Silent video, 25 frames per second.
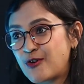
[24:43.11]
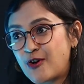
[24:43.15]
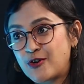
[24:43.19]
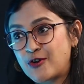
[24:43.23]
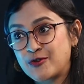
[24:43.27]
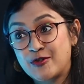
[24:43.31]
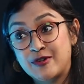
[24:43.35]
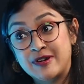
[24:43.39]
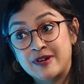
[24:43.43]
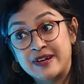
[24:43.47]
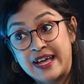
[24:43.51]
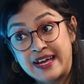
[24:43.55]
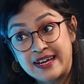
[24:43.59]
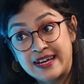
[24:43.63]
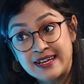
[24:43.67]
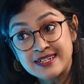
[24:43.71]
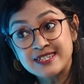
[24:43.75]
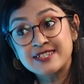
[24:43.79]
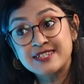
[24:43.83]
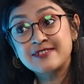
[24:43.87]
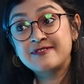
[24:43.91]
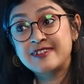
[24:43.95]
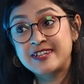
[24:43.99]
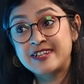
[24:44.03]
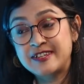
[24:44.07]
gone on
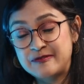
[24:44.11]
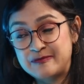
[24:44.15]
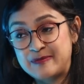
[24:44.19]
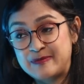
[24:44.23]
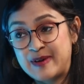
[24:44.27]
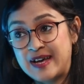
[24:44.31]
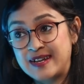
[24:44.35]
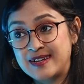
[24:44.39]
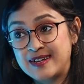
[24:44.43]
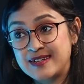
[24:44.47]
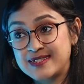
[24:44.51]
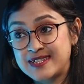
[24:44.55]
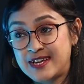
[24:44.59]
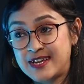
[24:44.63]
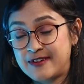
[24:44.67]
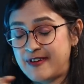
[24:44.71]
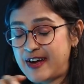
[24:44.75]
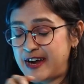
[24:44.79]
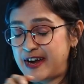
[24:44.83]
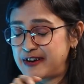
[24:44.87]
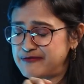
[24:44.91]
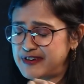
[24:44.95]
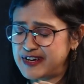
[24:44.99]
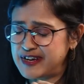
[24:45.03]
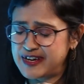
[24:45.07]
negative leave balance. I've
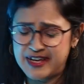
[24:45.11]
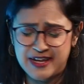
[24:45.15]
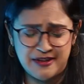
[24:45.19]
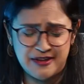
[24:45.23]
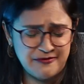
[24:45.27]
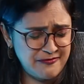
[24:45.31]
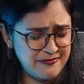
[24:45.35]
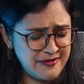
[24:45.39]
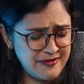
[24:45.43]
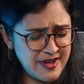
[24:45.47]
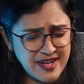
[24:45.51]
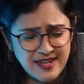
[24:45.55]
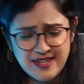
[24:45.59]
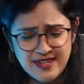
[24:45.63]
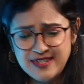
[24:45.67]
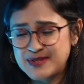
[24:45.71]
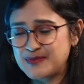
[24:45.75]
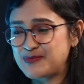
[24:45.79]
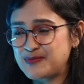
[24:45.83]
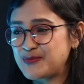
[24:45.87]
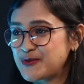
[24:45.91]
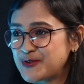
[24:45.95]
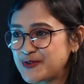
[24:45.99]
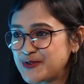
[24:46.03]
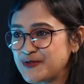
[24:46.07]
had, again, very
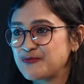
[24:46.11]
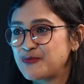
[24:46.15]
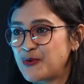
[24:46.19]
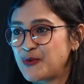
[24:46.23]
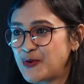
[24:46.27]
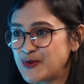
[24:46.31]
supportive